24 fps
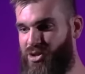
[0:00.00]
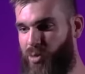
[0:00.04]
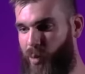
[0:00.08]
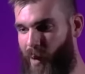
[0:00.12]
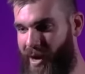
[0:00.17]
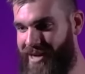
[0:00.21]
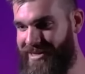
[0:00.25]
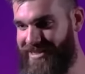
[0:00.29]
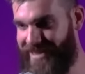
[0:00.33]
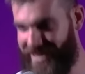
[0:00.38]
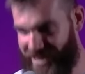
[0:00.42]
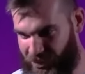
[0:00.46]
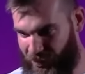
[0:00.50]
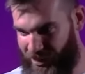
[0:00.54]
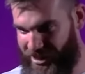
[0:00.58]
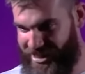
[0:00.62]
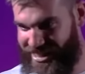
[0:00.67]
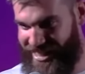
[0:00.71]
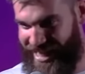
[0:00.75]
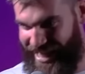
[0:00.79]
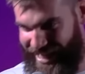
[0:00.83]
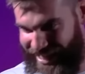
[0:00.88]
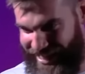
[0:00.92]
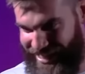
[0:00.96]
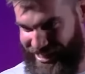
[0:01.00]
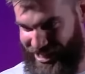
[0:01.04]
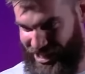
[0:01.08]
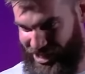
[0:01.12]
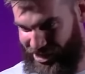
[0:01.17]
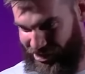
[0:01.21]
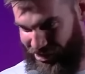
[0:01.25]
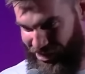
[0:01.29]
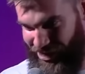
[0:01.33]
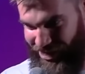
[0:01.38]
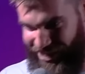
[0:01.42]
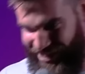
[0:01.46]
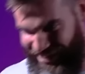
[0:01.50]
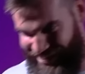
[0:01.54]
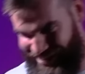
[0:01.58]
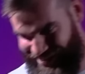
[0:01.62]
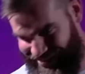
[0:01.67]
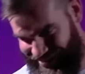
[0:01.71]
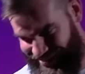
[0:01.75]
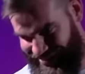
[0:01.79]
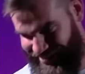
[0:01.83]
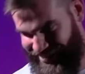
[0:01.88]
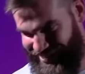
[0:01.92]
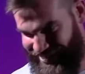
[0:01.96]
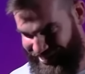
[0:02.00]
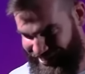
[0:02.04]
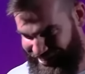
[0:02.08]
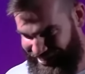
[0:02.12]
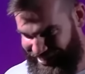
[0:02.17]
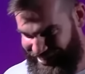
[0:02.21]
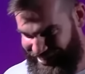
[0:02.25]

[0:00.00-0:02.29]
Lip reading: and continue to deal with those whilst